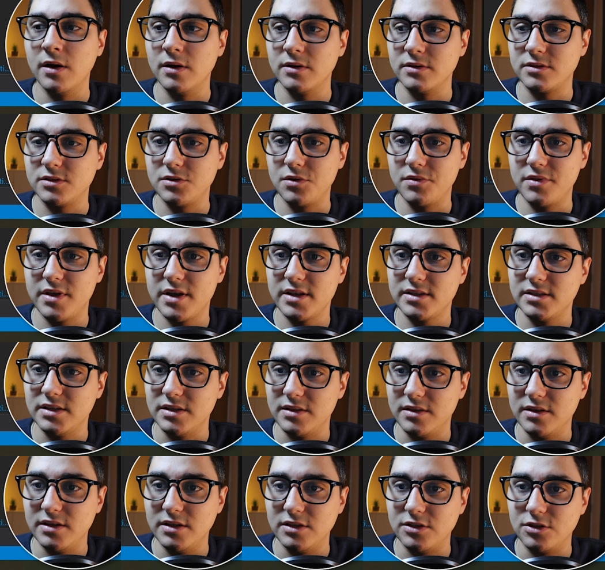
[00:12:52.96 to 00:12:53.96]
So that's
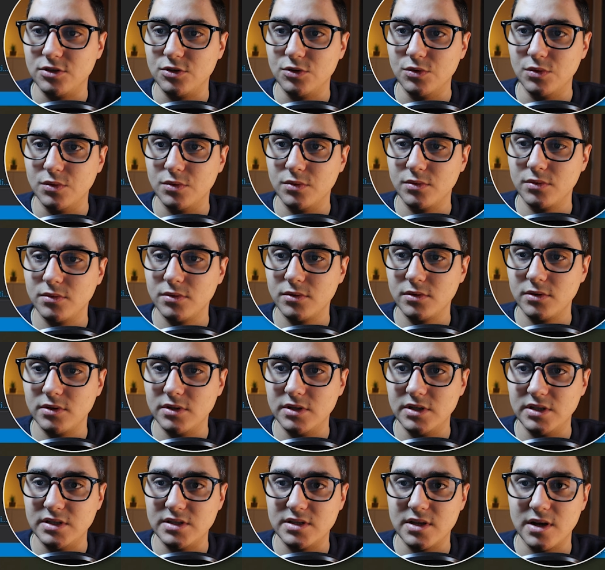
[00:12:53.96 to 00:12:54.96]
it.
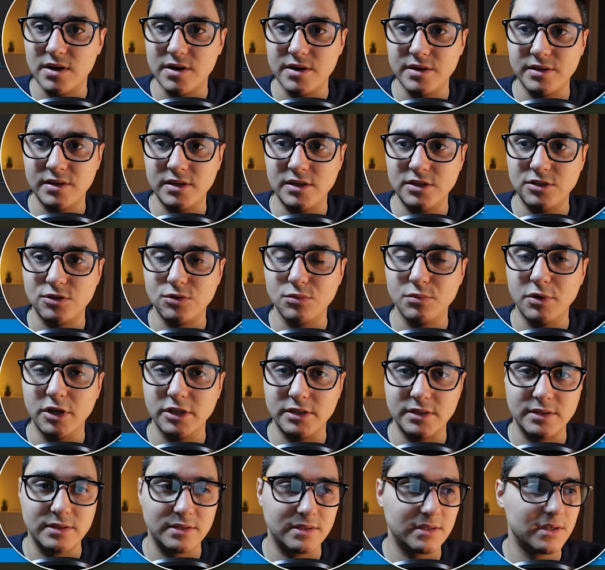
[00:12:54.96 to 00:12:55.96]
These are these two
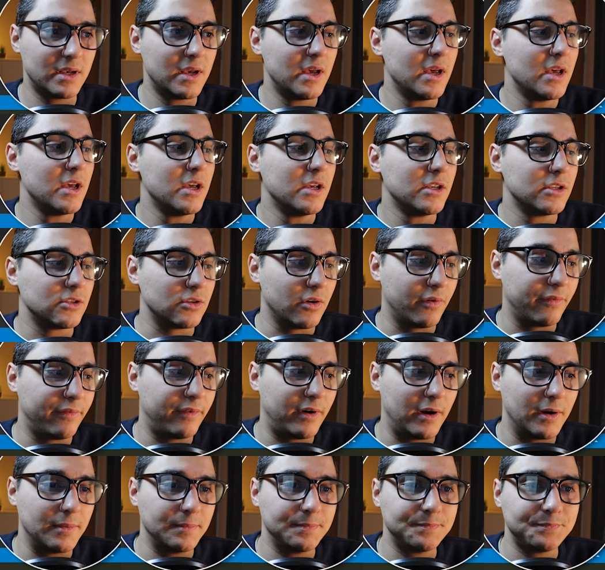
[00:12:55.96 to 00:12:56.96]
buttons so
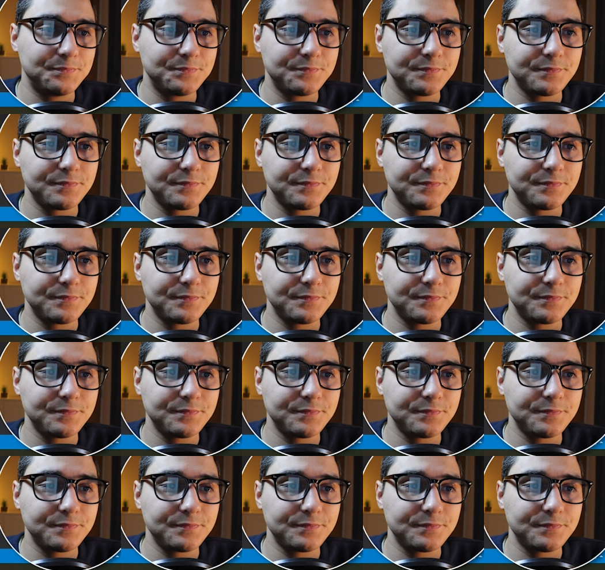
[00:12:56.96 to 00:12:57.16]
far.